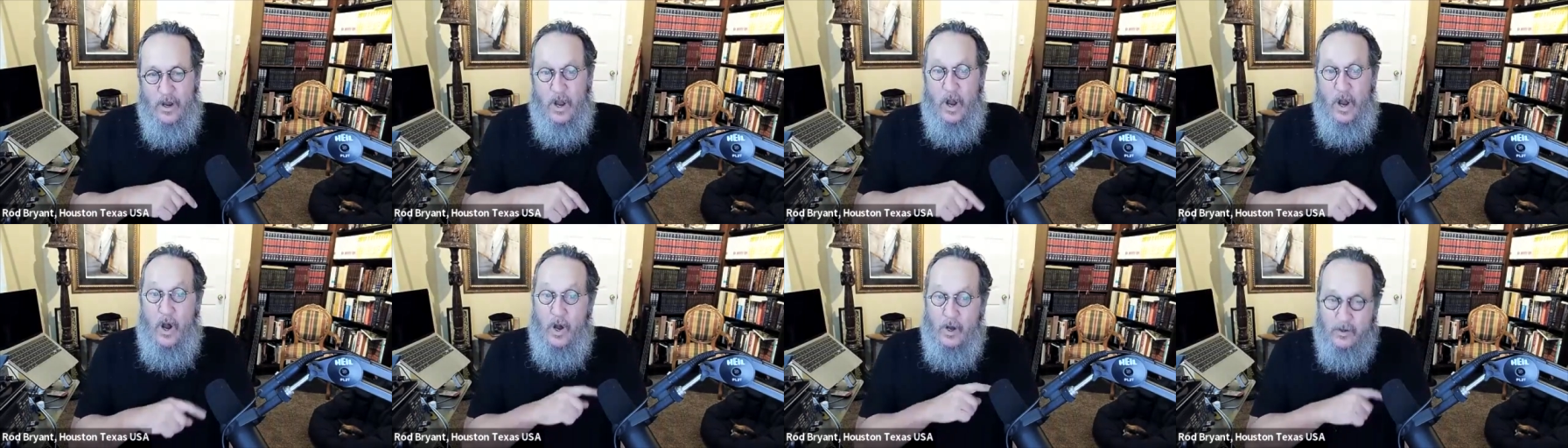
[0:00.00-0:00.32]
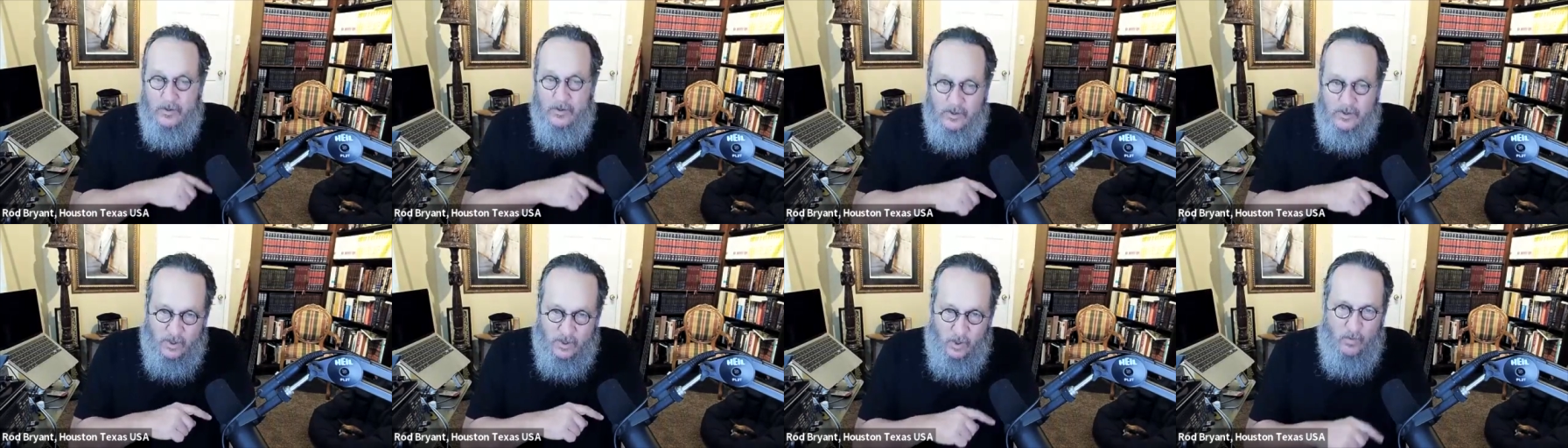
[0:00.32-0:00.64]

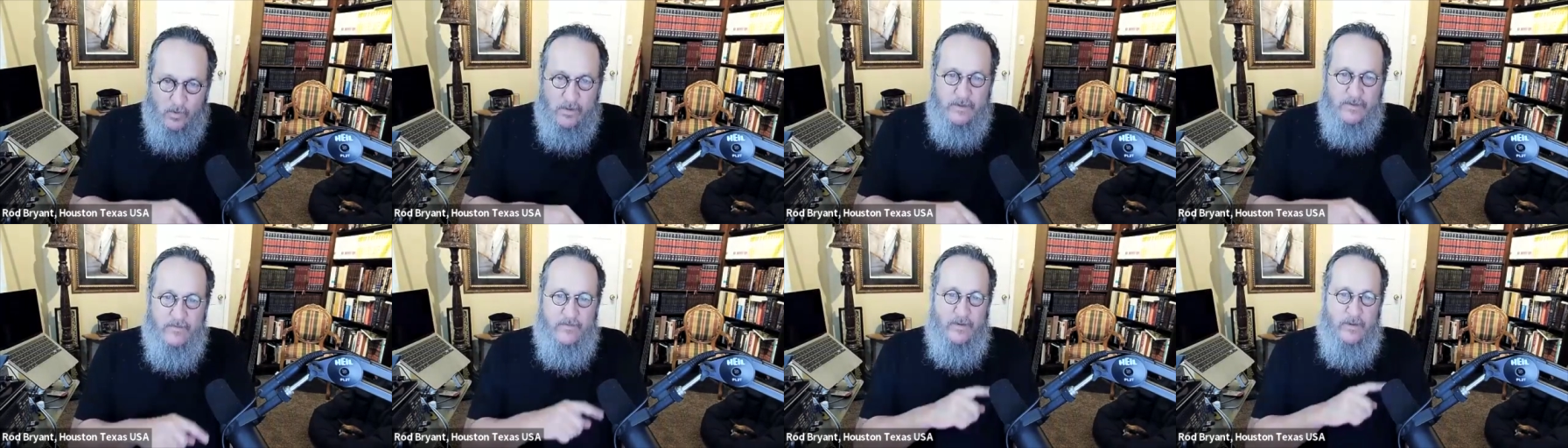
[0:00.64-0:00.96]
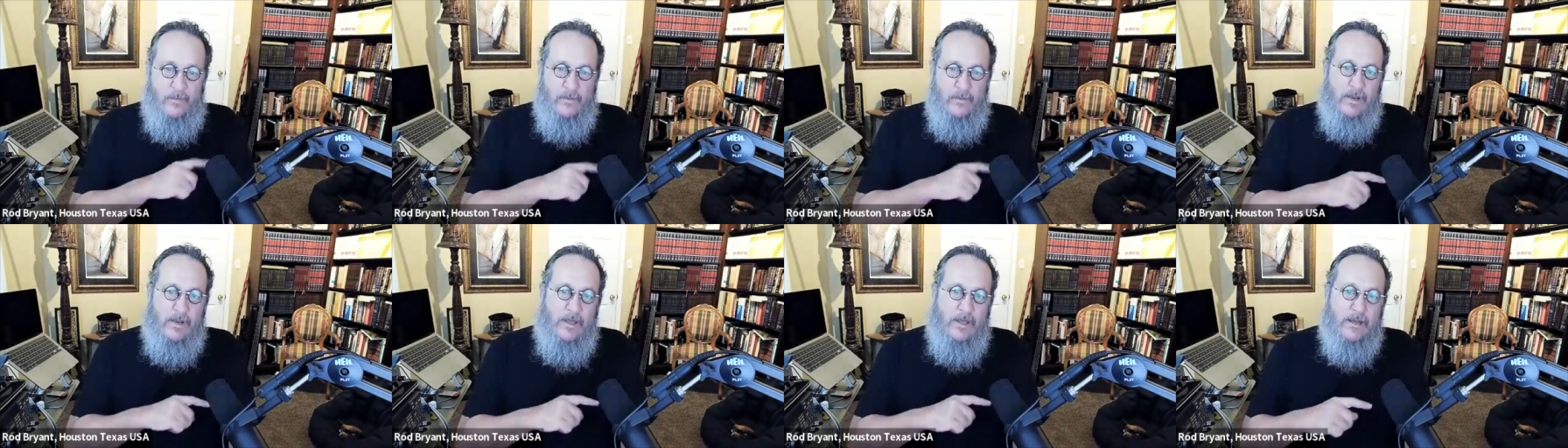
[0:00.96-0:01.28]
also with
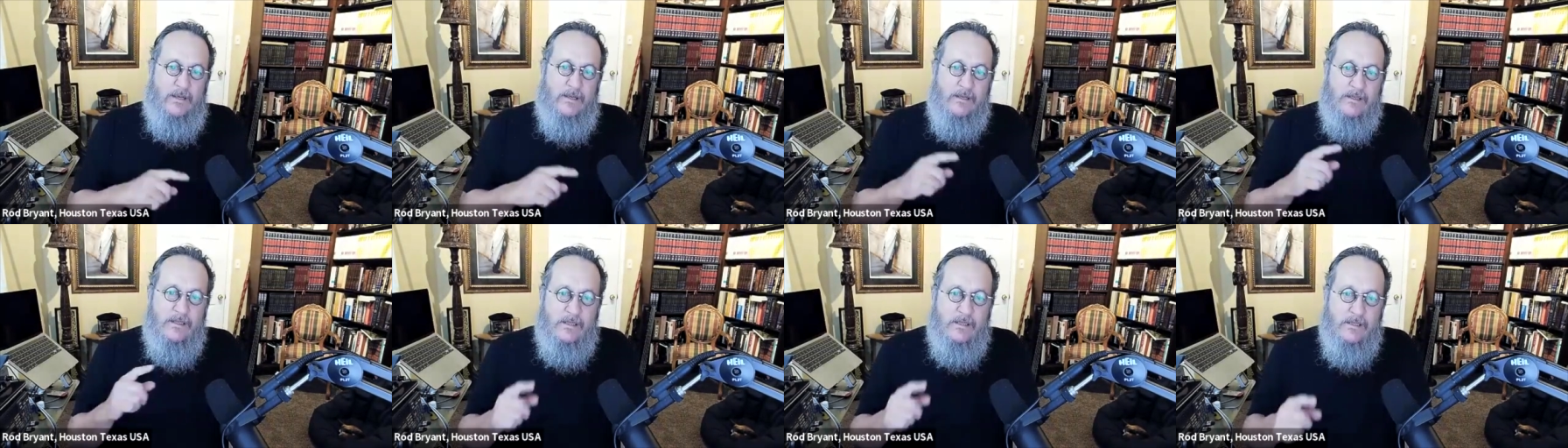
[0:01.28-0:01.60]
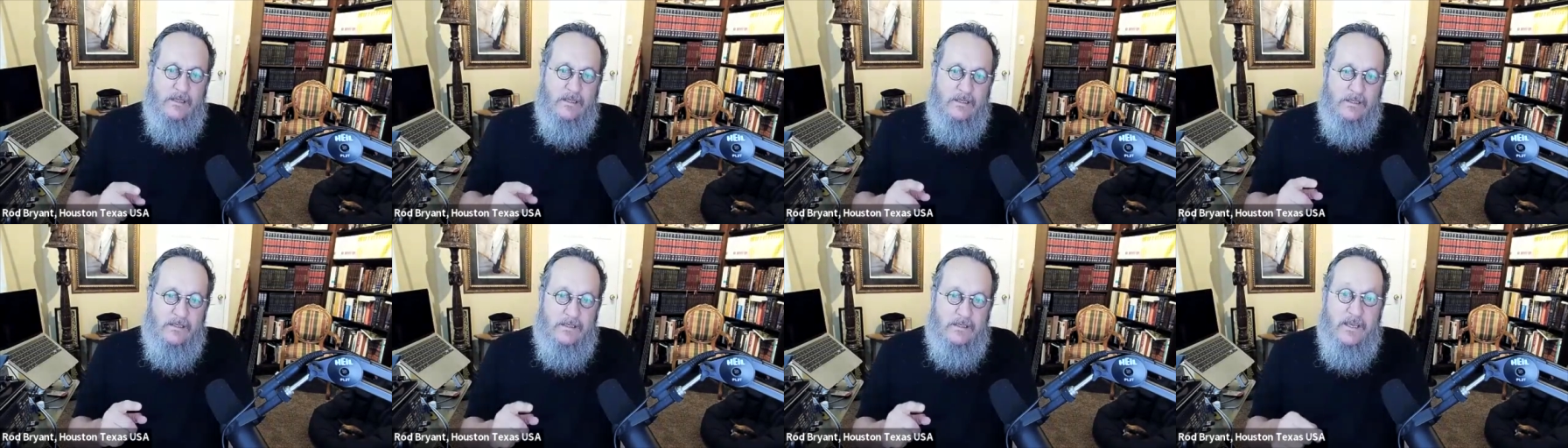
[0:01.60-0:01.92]
Abimelech,
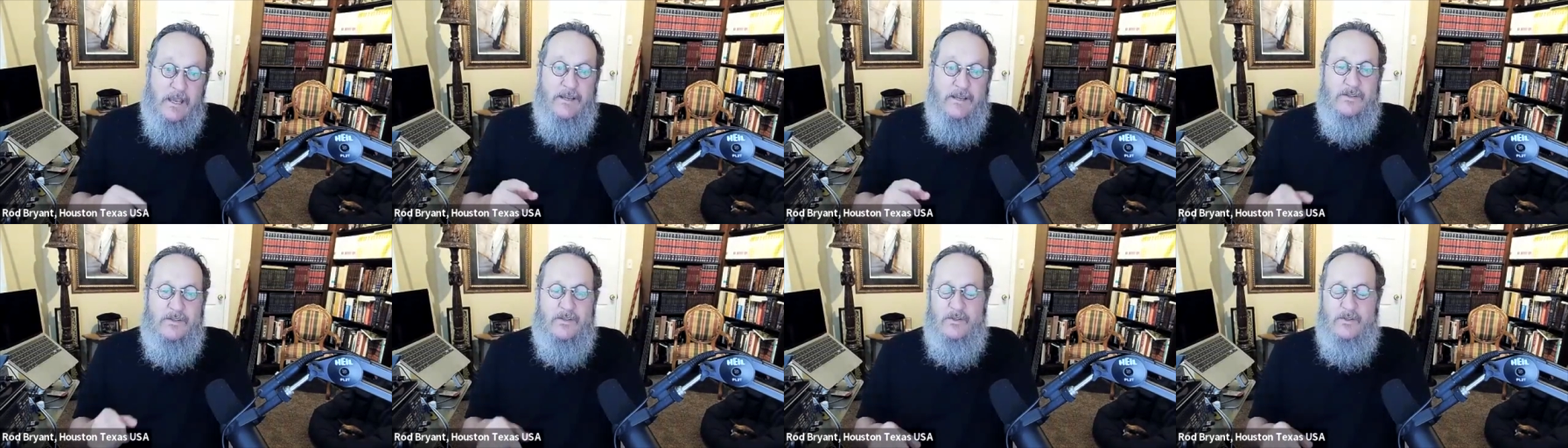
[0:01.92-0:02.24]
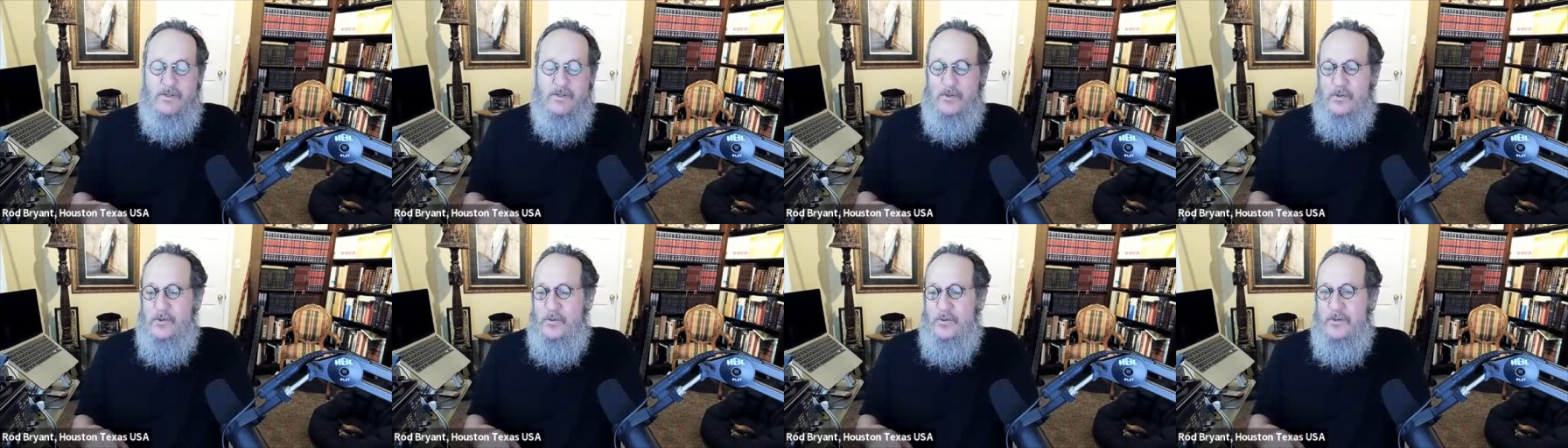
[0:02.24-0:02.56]
says
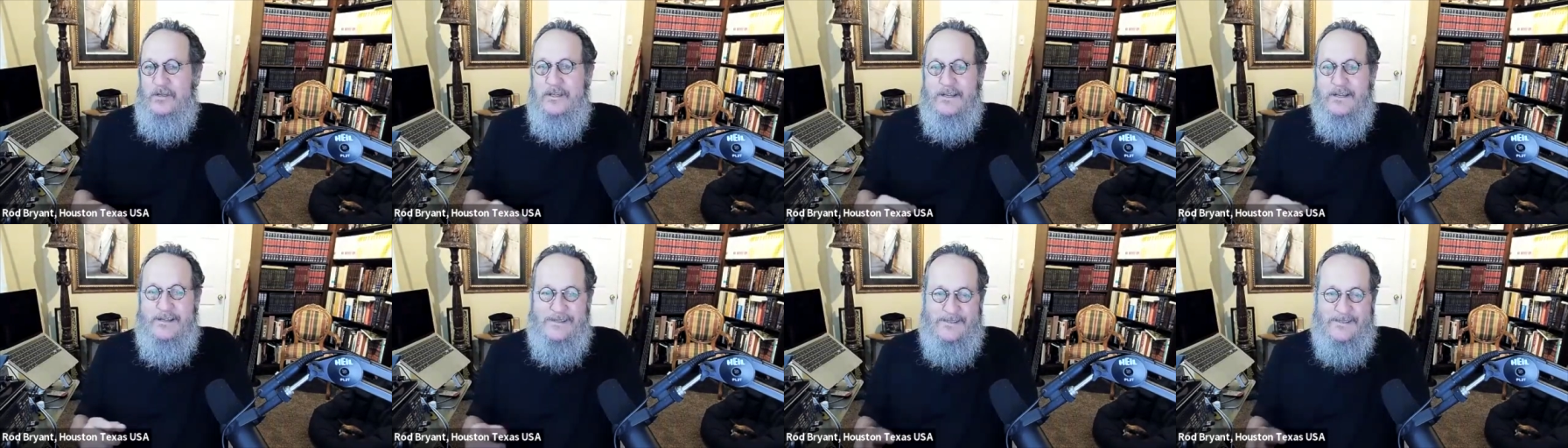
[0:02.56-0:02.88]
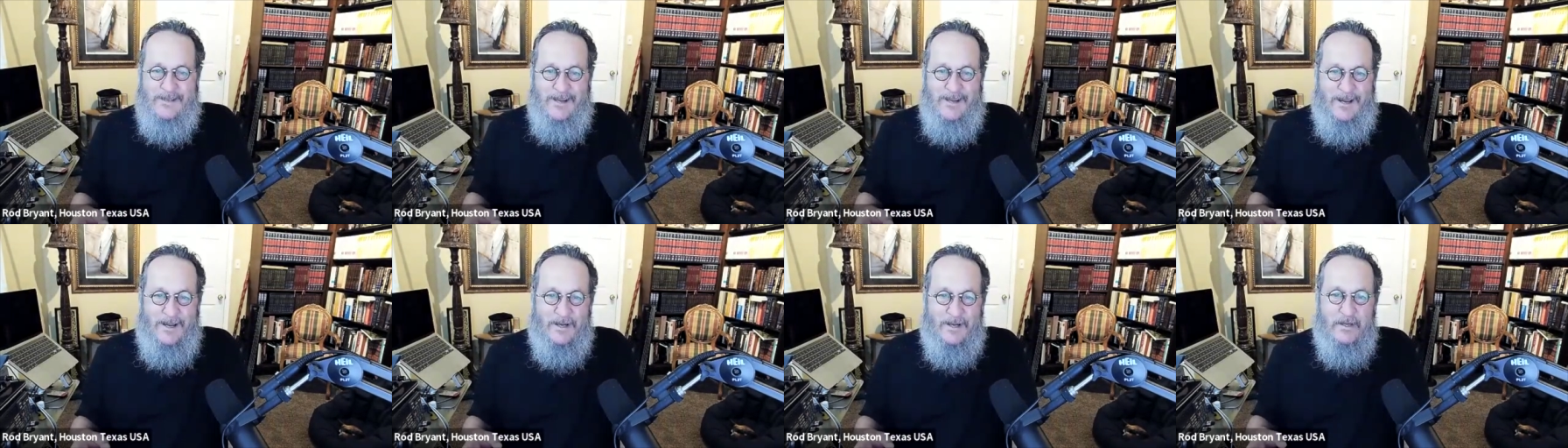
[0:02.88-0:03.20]
to
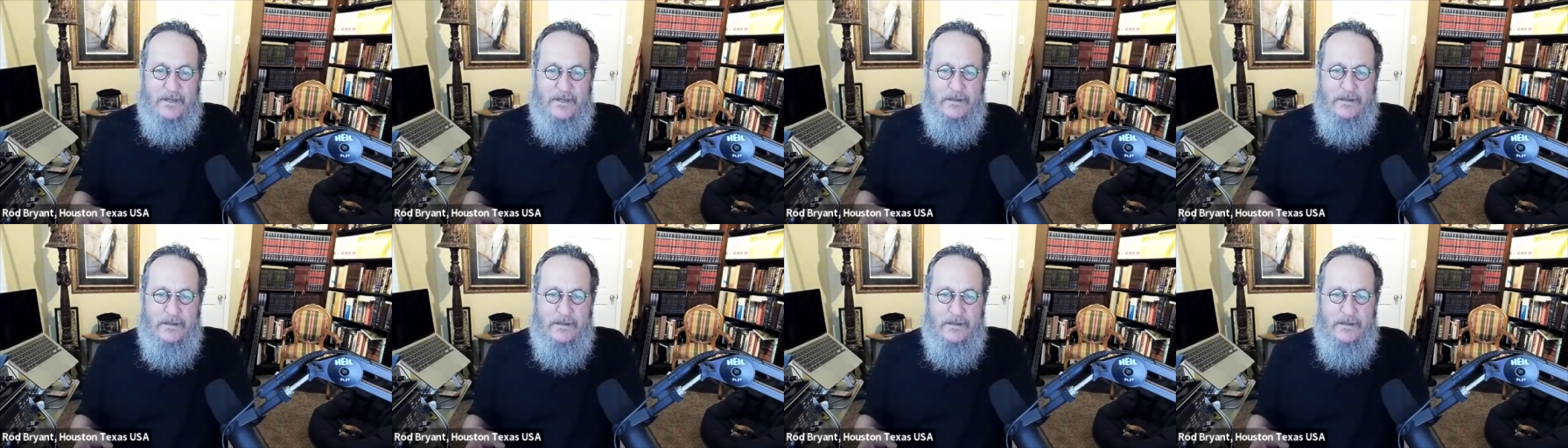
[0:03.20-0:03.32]
Yitzhak,